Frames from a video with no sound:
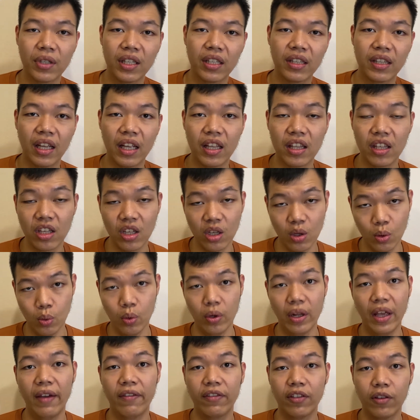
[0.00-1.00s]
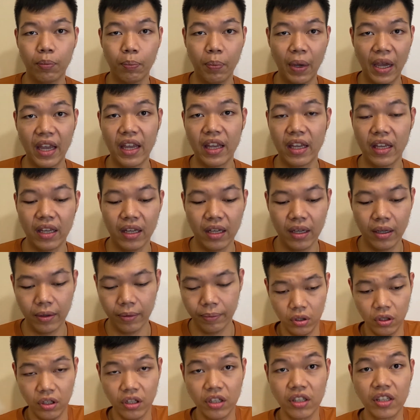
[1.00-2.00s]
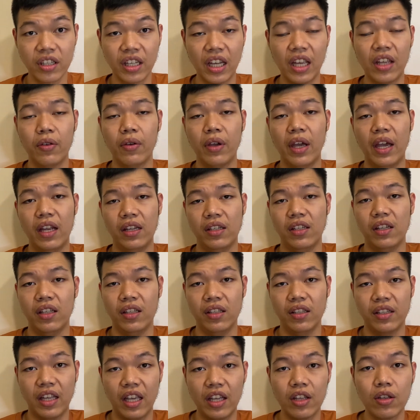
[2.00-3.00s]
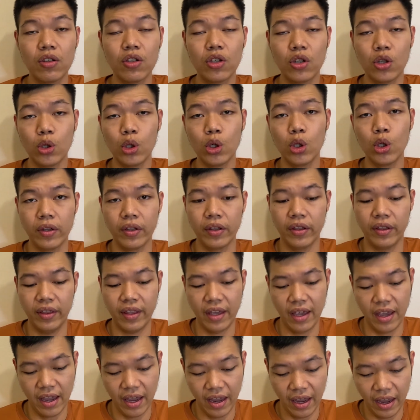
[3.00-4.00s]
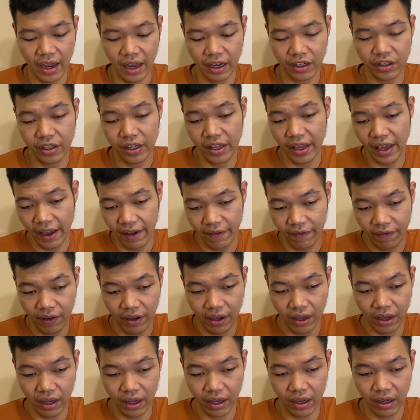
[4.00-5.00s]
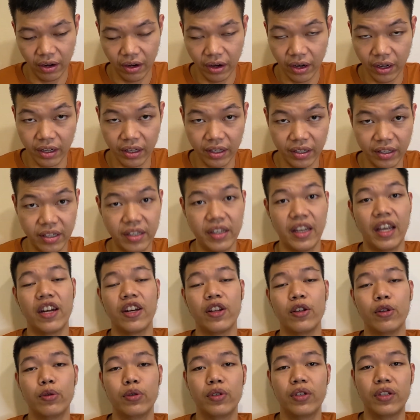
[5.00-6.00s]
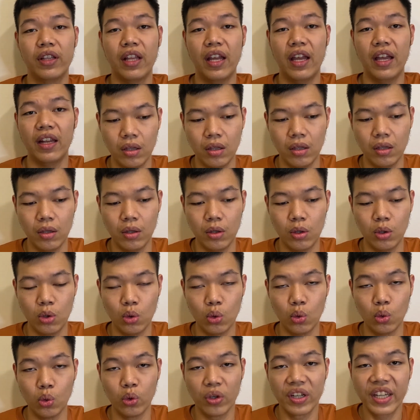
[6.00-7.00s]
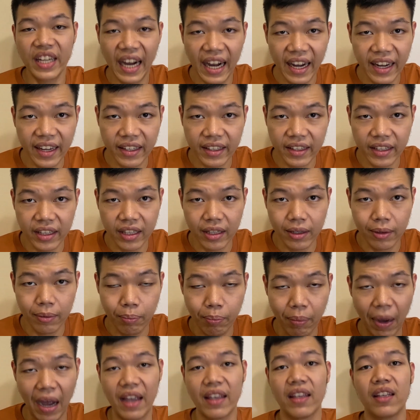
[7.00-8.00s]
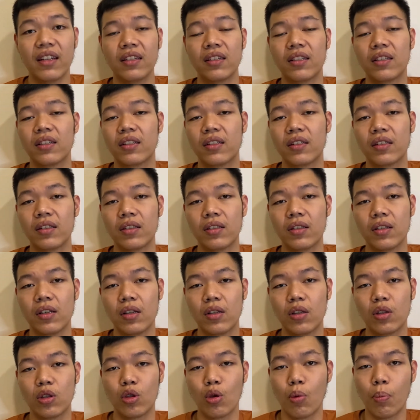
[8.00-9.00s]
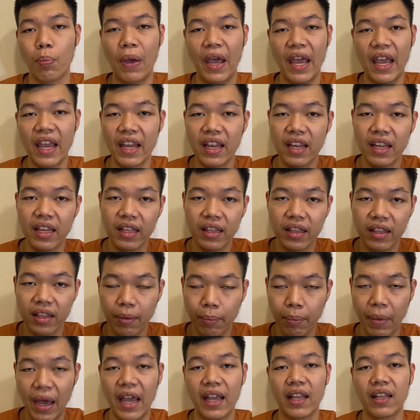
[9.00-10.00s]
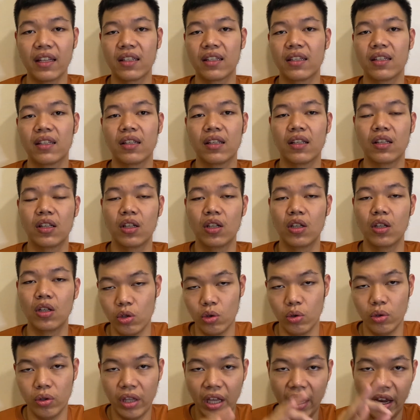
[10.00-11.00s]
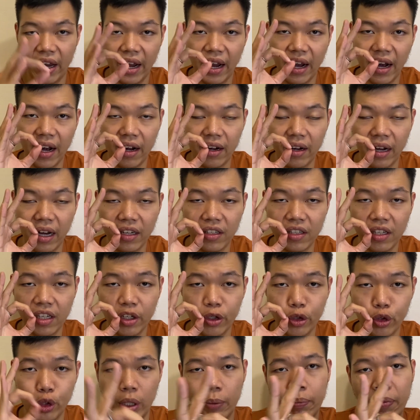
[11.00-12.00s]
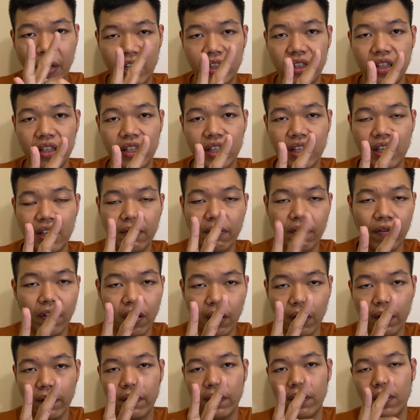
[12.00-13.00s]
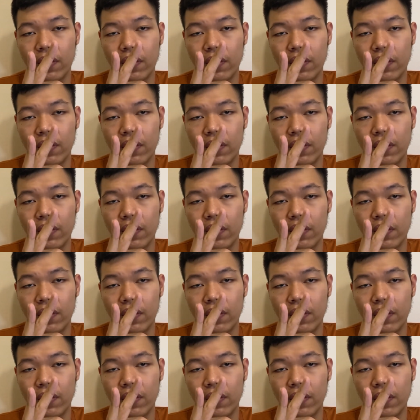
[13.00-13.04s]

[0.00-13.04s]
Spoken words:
that you will have to pay. Schedule H and Schedule G, they actually have schedules that to guide buyers to pay the banks. There are actually three parties involved: